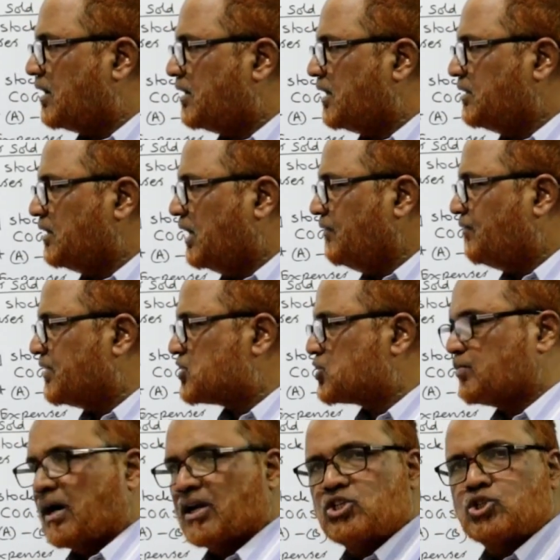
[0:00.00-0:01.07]
ended
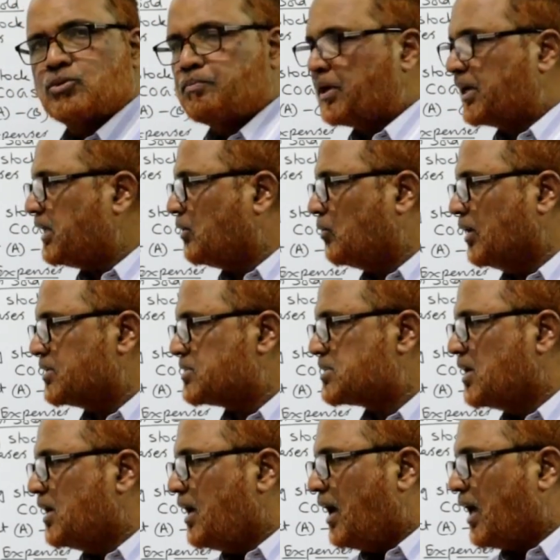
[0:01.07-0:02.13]
31st March. Particulars.